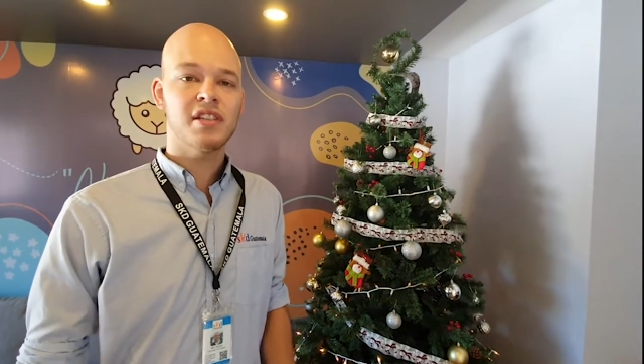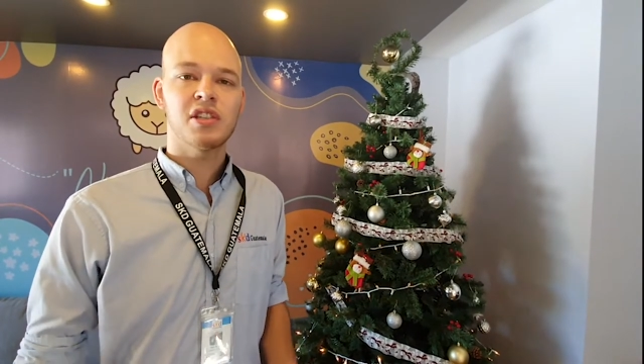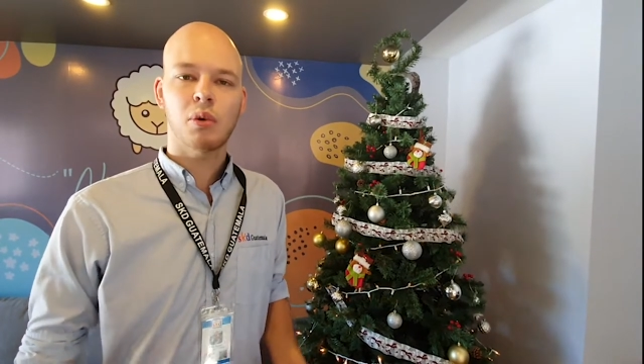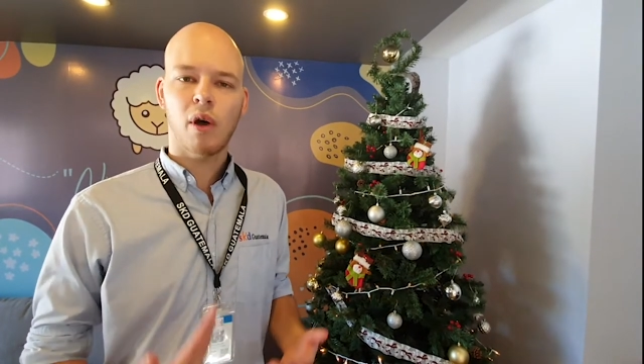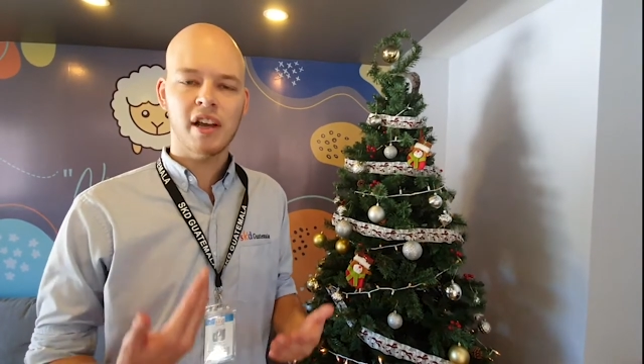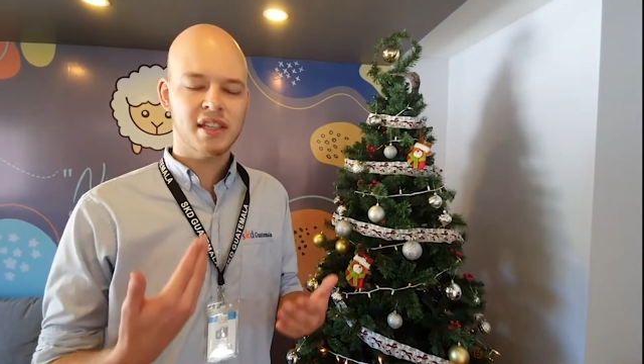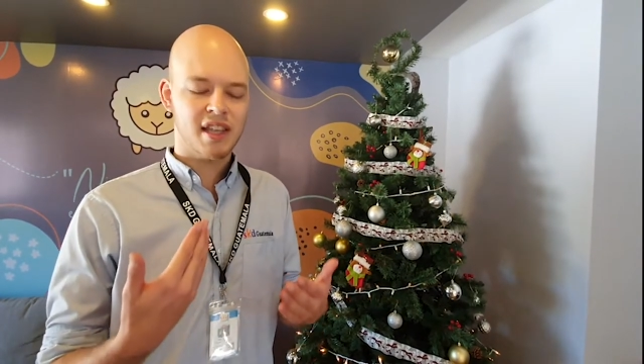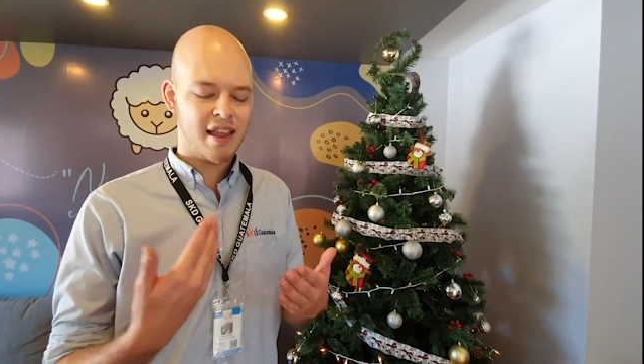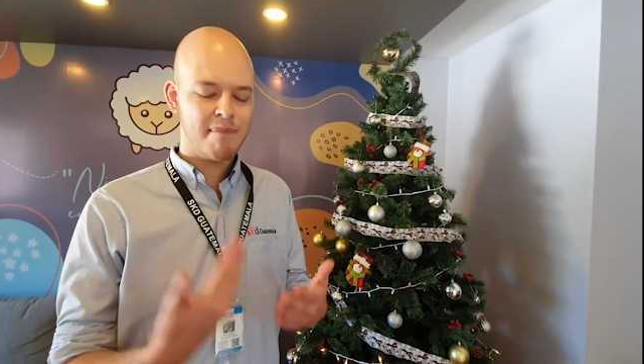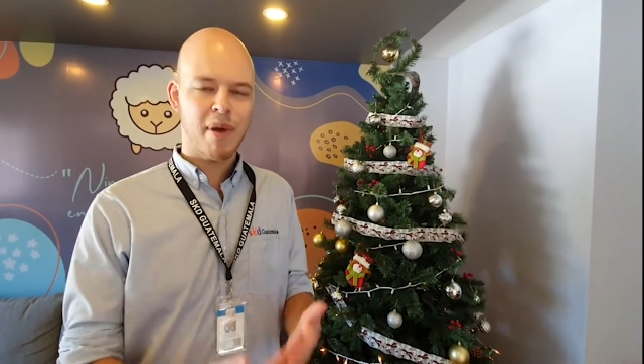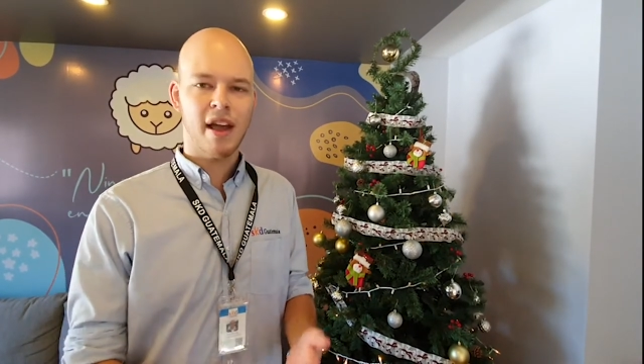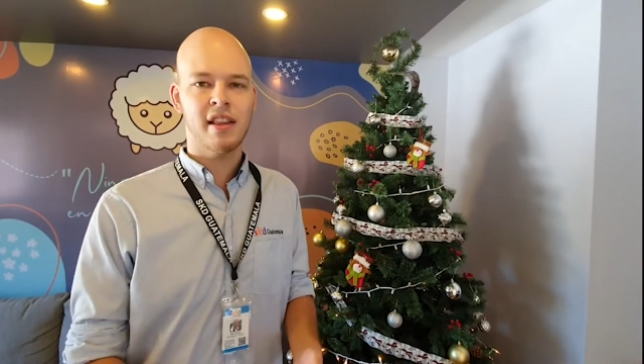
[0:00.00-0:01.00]
and twice the
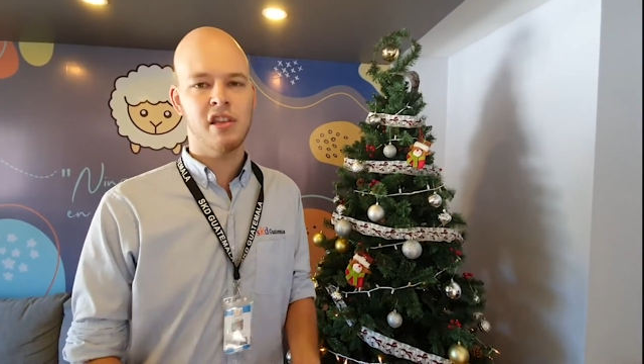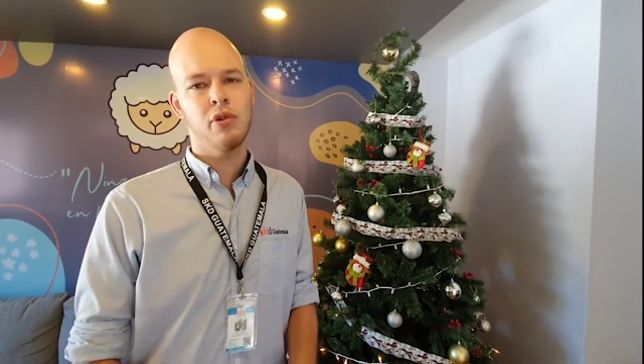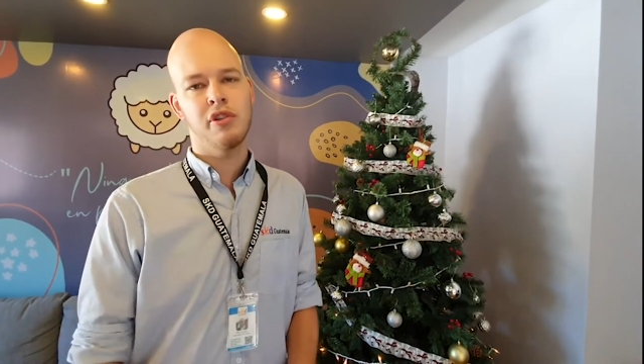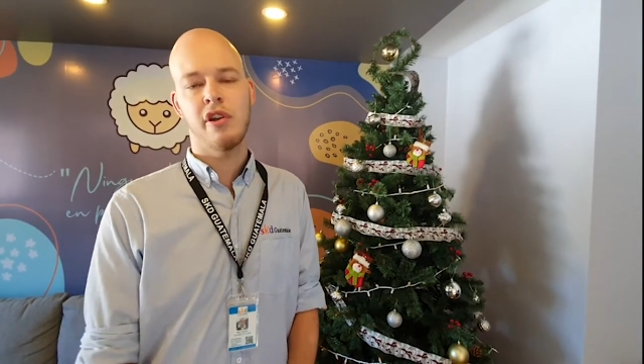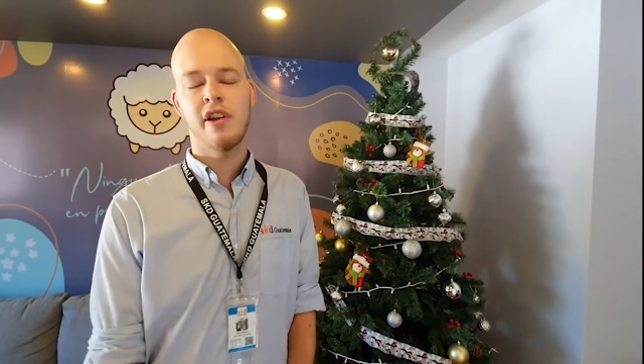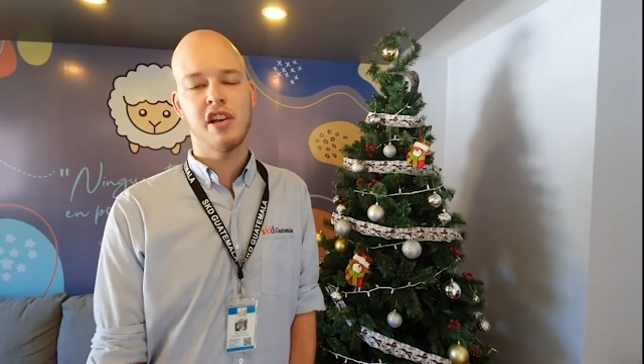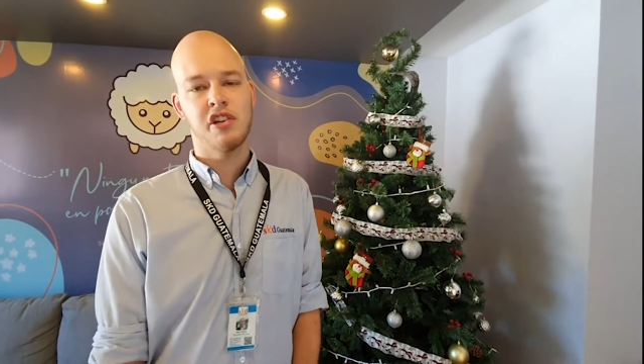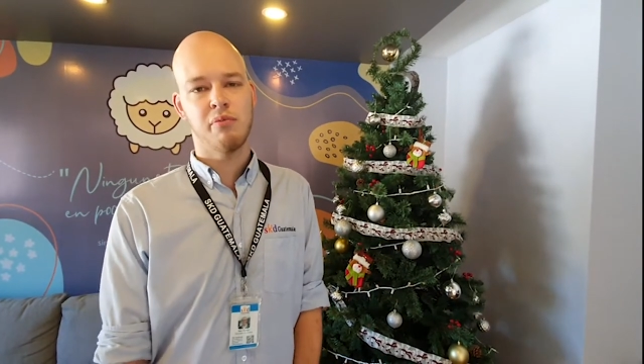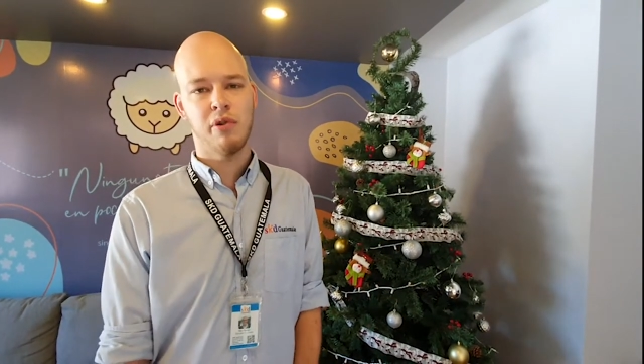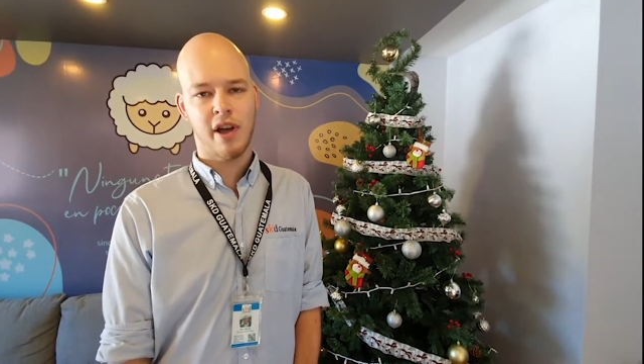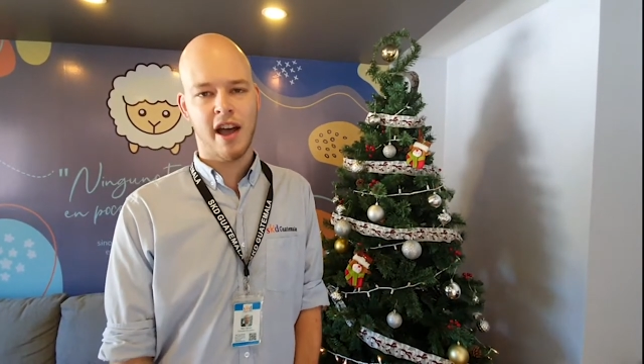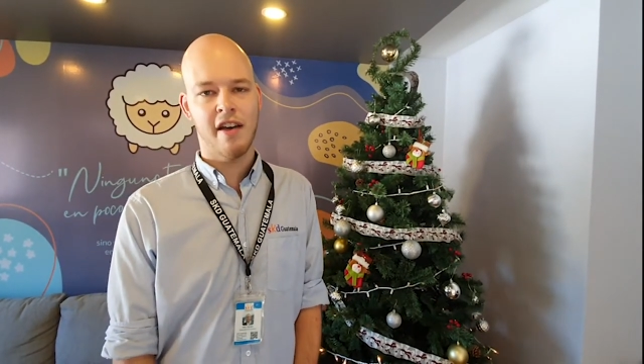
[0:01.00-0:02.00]
impact that your donation
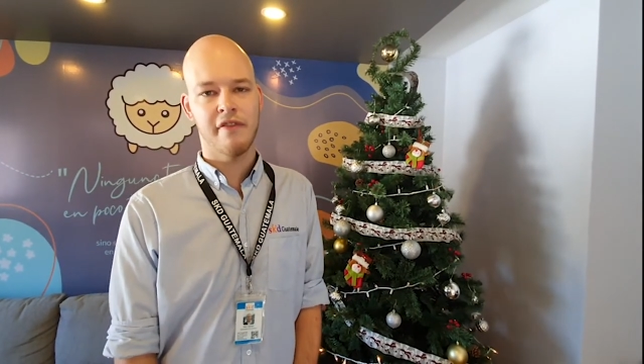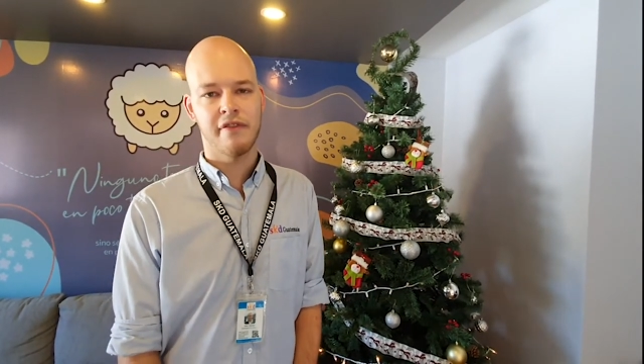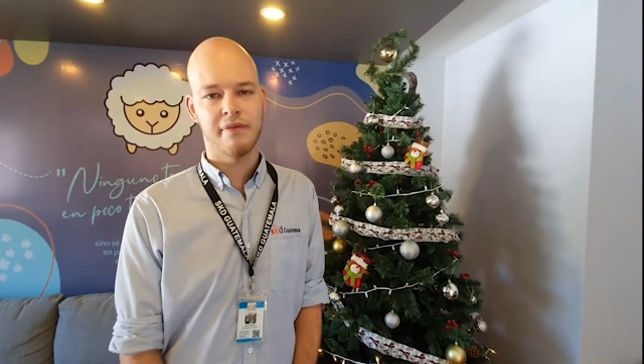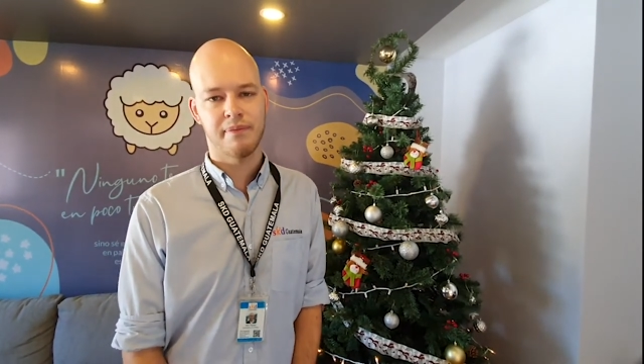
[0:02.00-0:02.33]
will have.